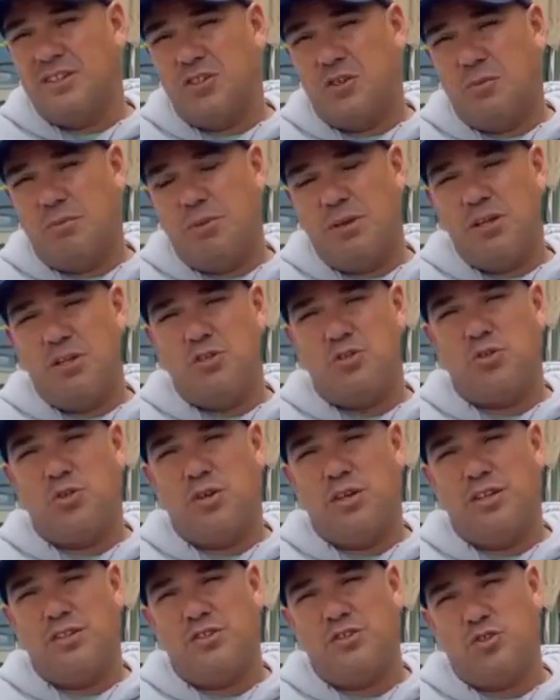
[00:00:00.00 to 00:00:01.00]
So
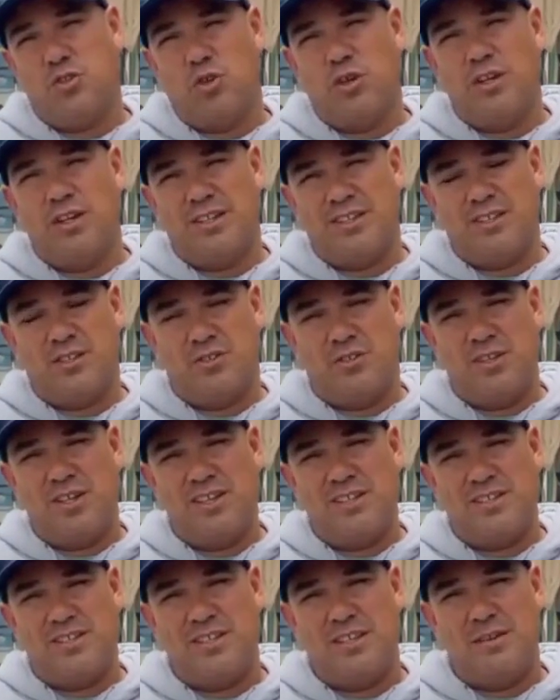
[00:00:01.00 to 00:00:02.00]
Bijoy has joined us, our
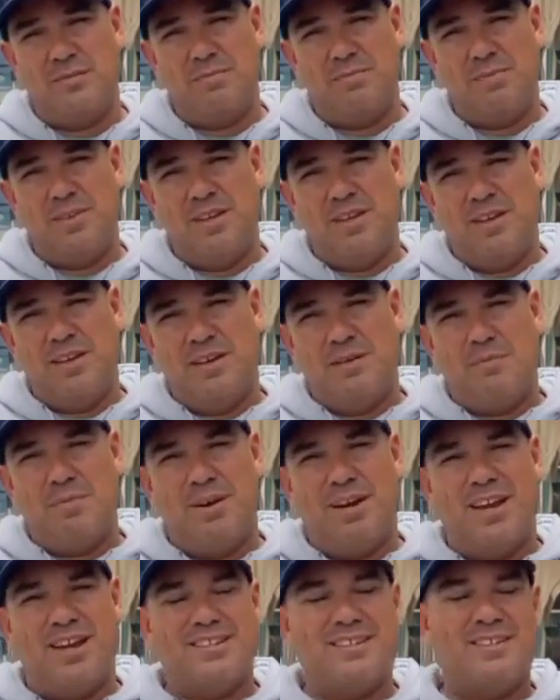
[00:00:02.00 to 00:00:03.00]
test team,
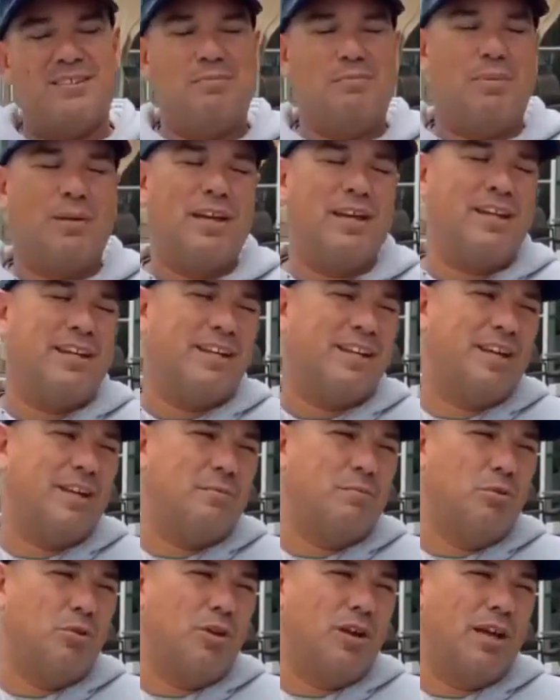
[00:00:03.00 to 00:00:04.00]
but hasn't played a
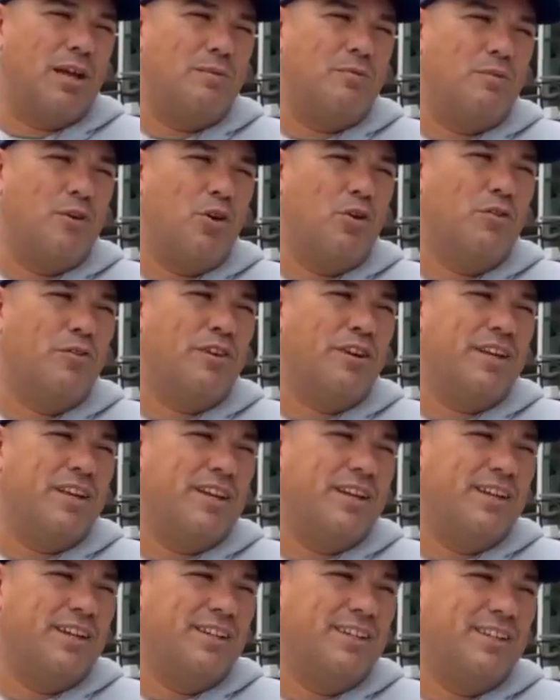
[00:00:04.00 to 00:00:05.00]
red ball game for over a
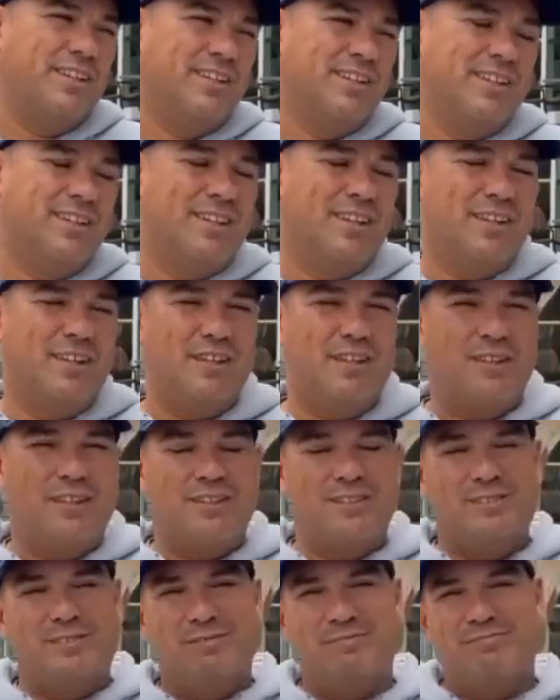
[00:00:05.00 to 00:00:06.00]
year.
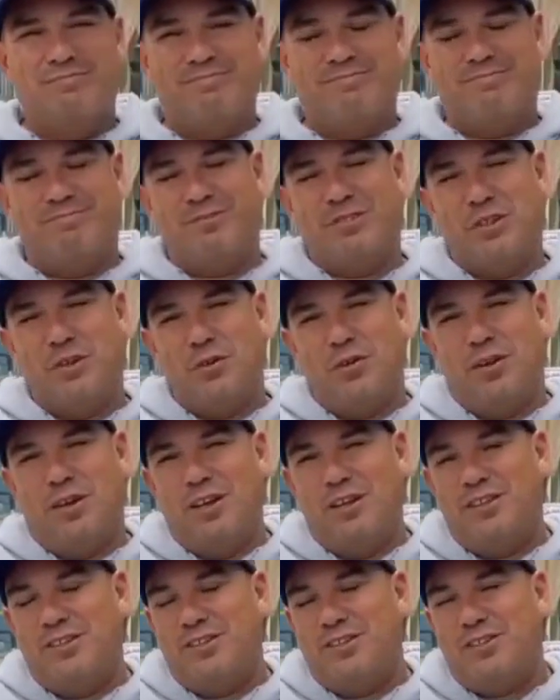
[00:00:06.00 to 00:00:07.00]
So
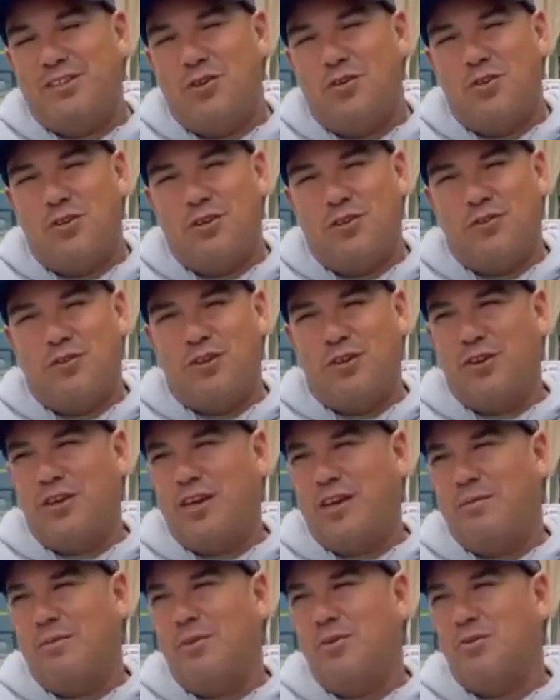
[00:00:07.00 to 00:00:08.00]
it's so difficult to
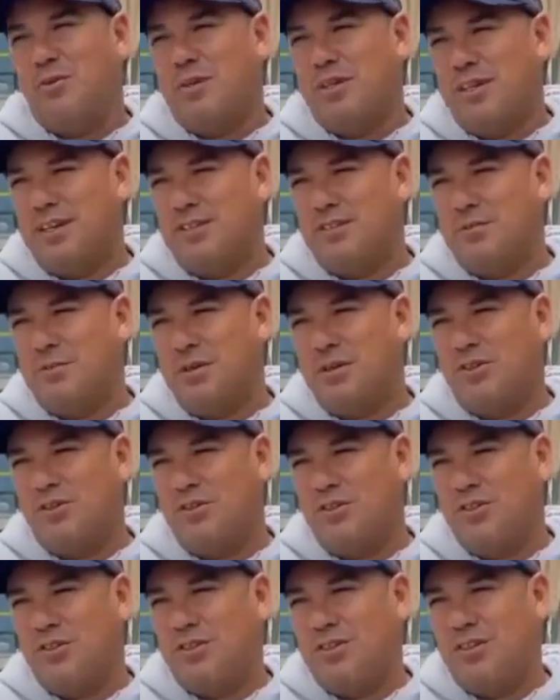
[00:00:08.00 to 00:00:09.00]
come into a test match
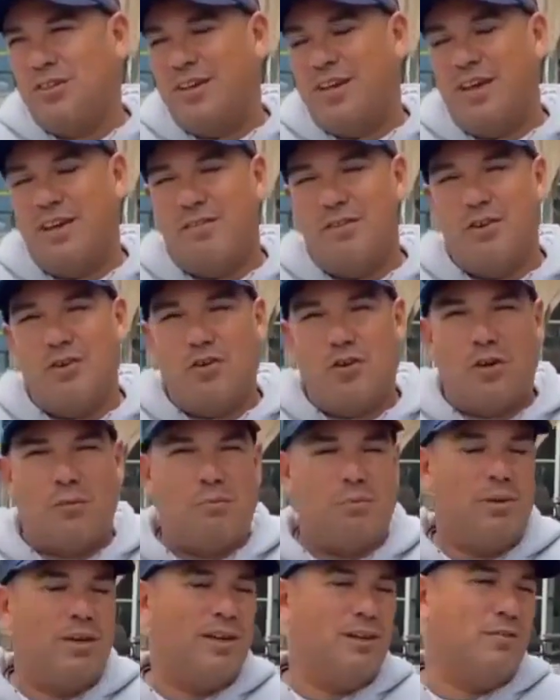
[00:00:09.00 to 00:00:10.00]
having not
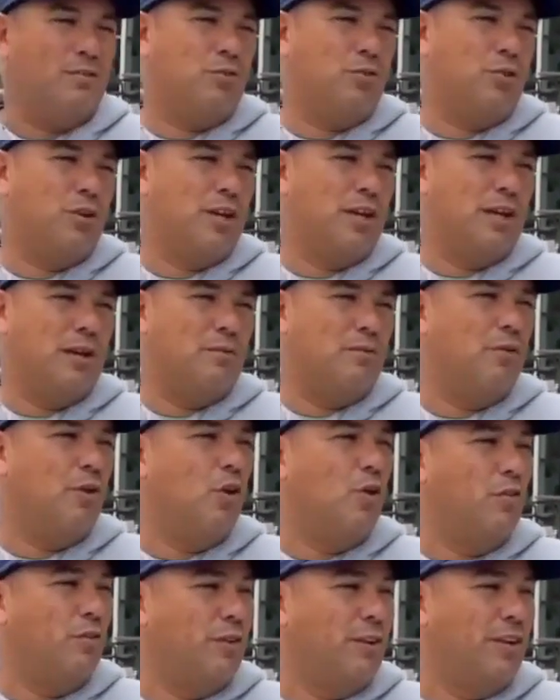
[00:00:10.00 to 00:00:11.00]
played a four-day game for
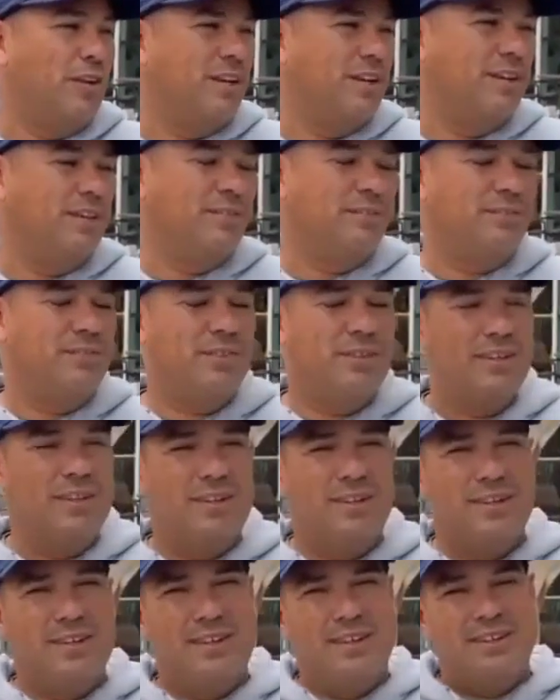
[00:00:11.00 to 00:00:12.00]
over a year.
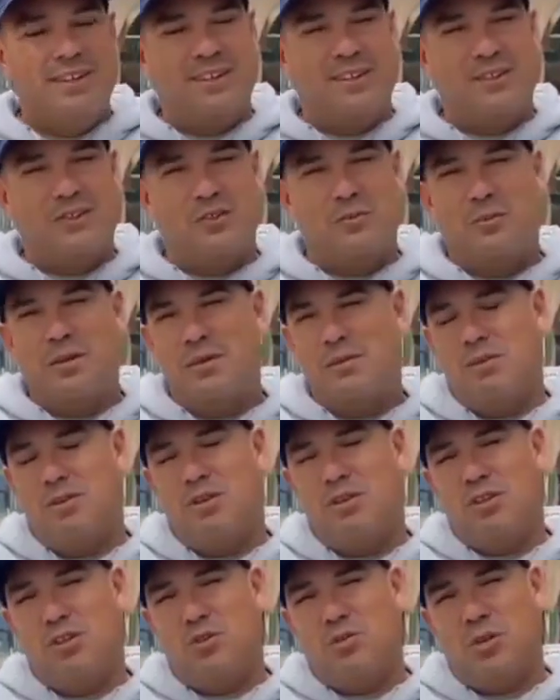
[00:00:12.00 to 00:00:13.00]
So maybe
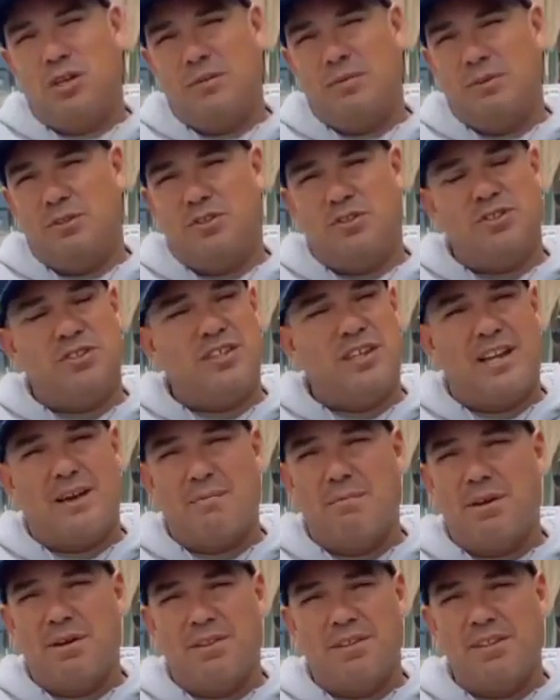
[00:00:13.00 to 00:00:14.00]
not the quality, but just the
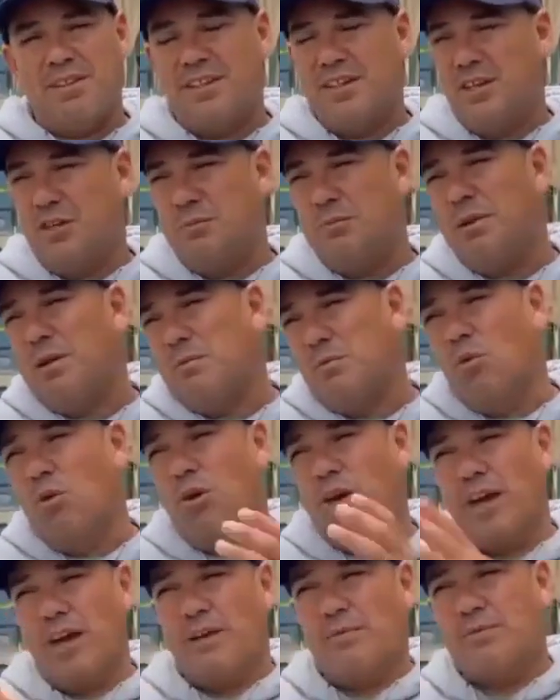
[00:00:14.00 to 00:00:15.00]
number. I think they need to play
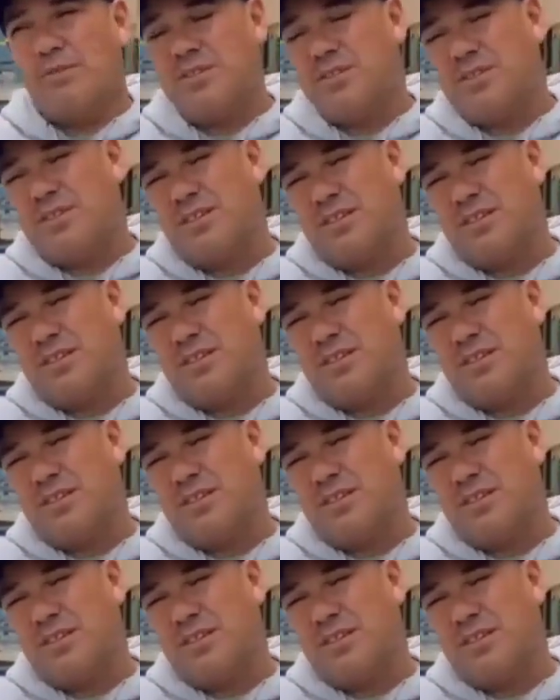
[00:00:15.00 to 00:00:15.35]
more games.